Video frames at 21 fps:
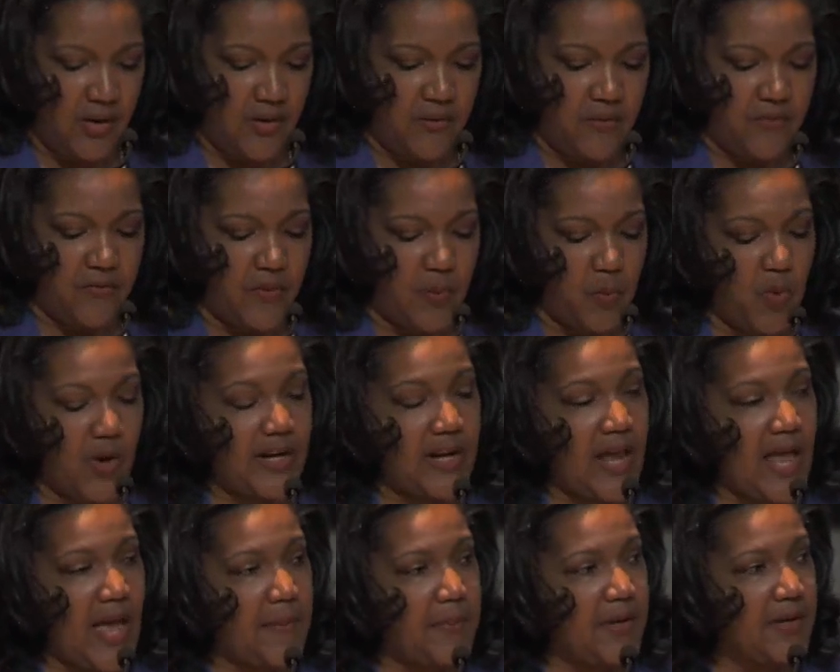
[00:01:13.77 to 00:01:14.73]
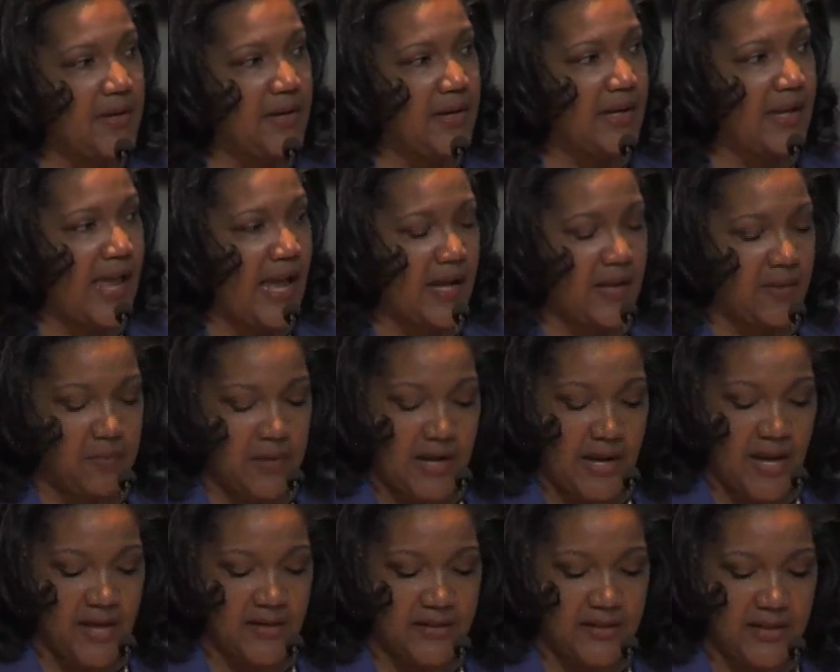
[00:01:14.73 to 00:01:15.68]
from what happened in
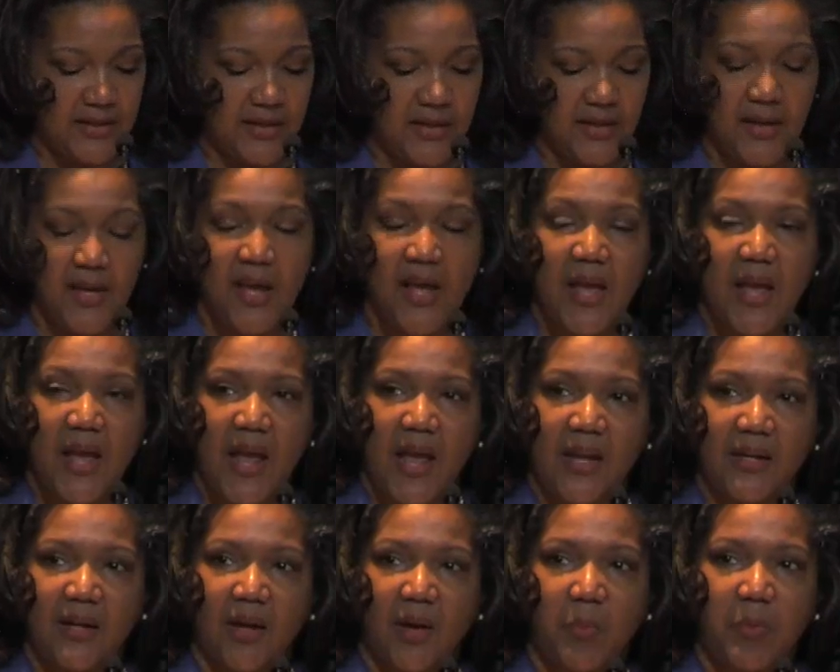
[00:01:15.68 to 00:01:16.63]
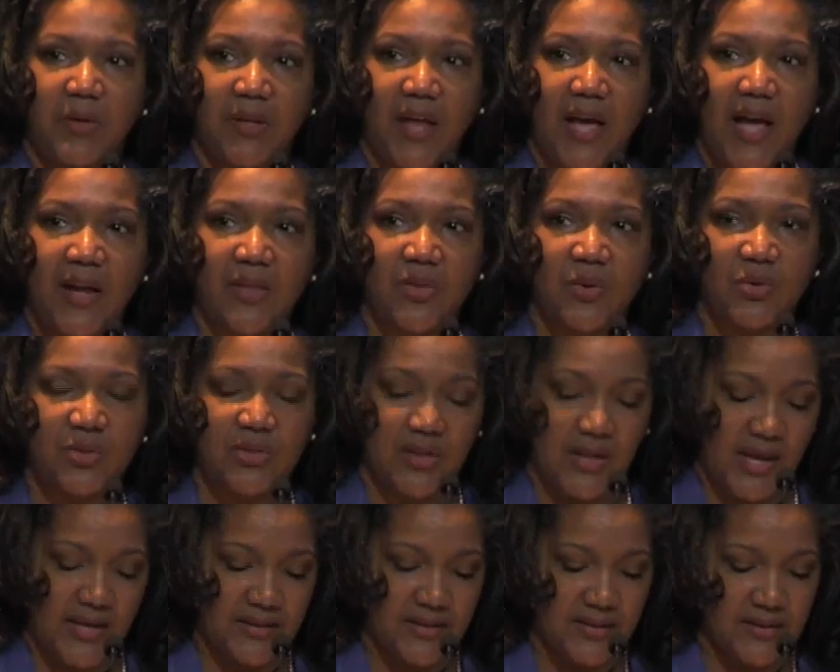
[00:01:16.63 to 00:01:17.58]
Lac-Megantic and apply those
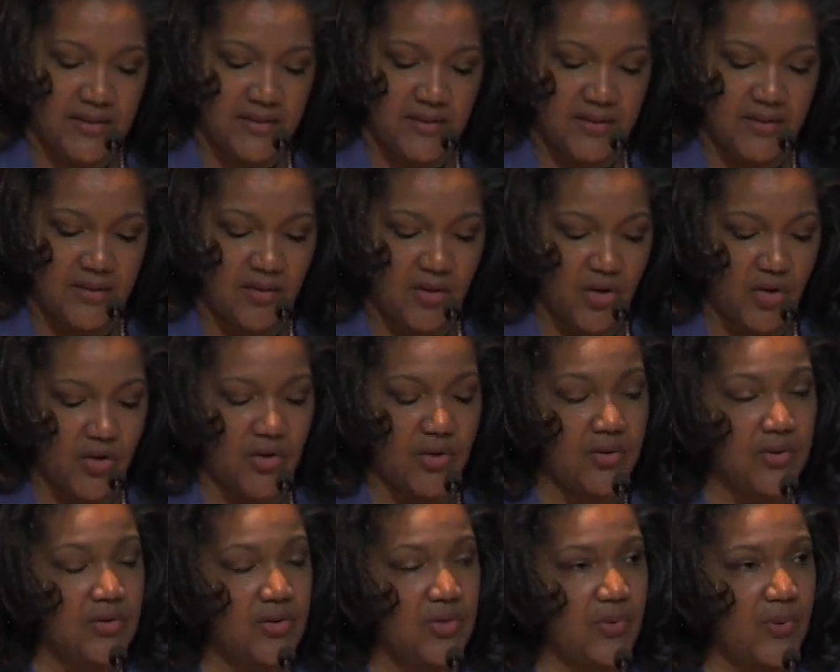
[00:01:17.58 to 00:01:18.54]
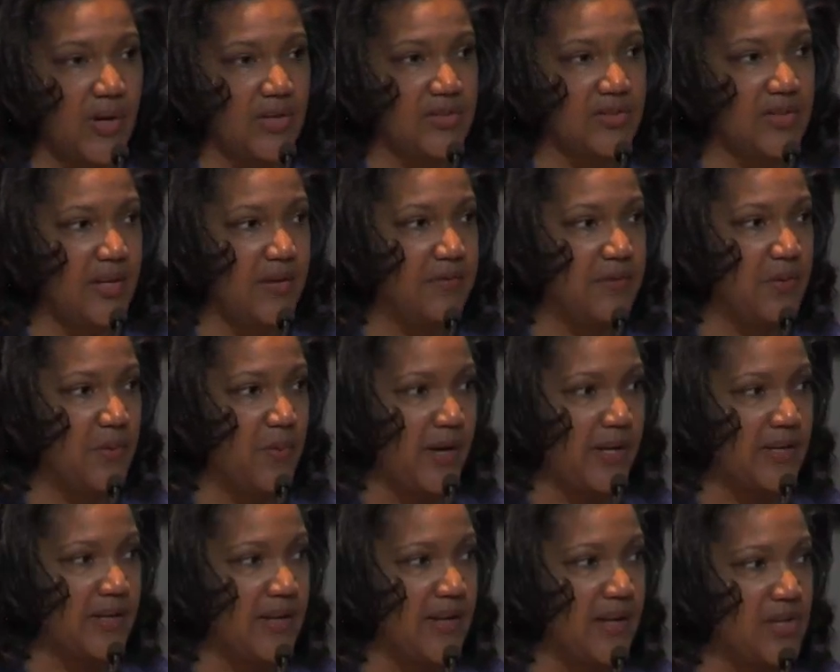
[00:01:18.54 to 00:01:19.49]
lessons learned to our safety
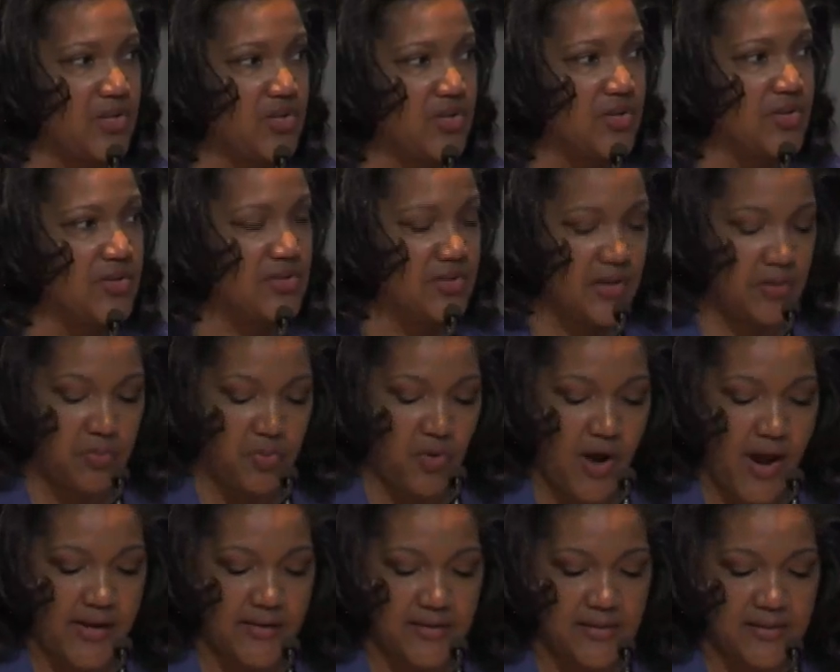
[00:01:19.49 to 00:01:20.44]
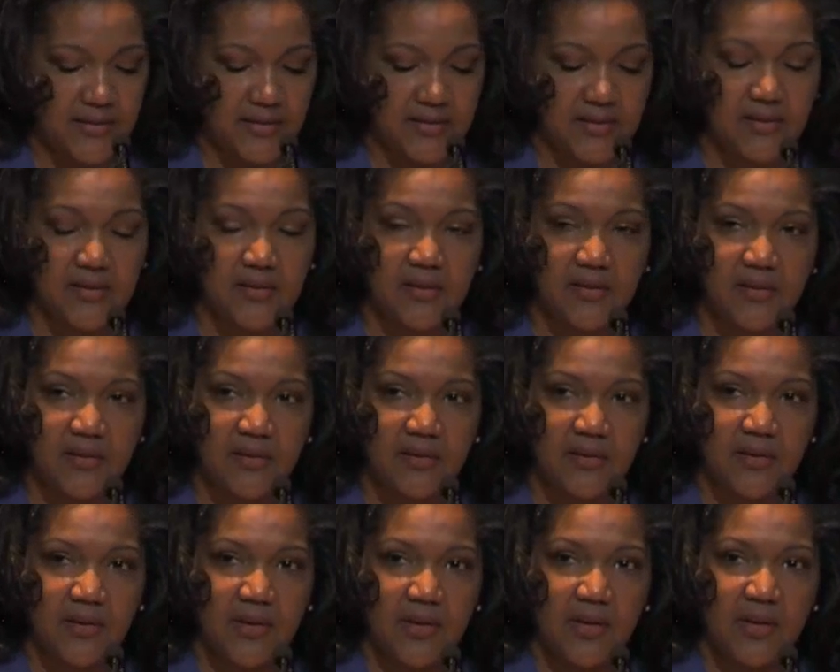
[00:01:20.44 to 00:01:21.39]
regulations and practices,
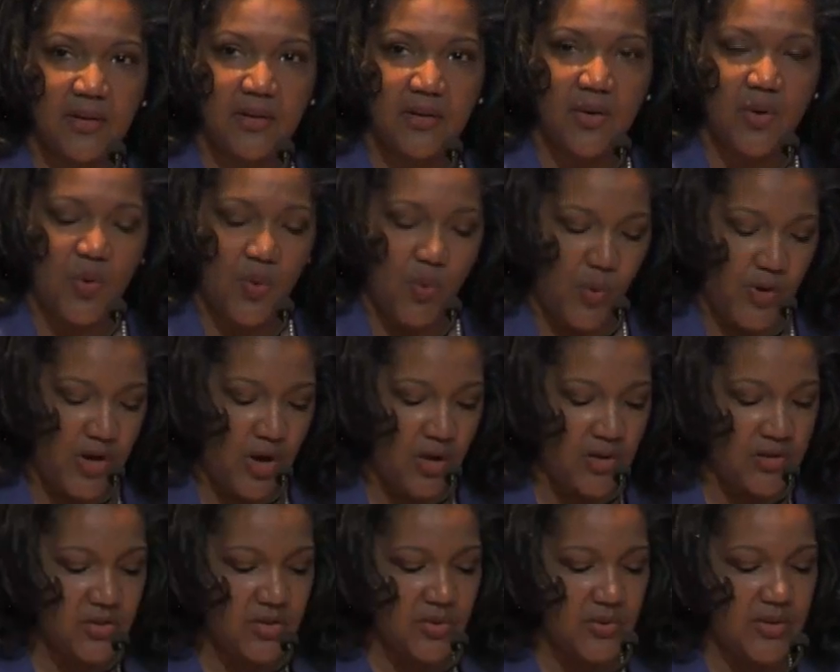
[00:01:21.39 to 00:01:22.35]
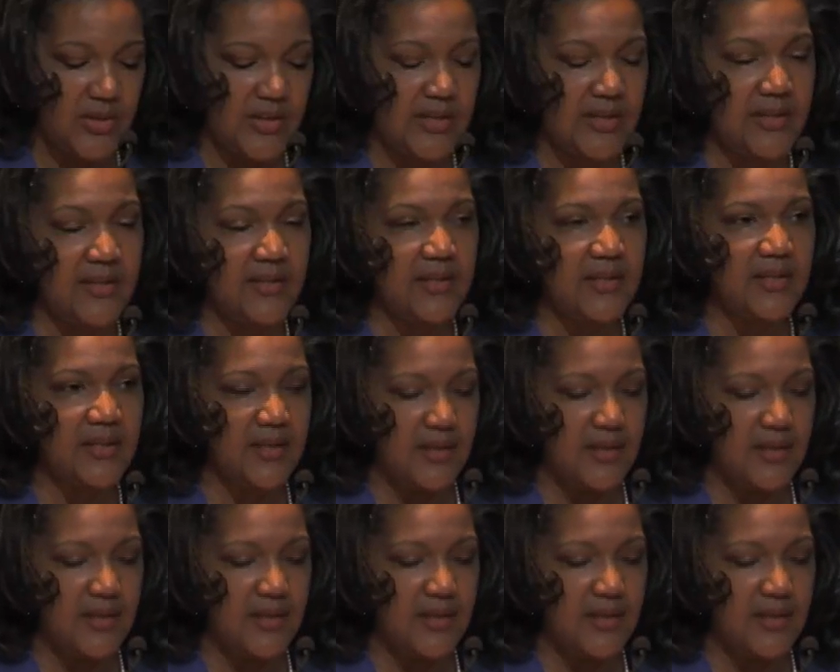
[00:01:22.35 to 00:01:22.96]
we also need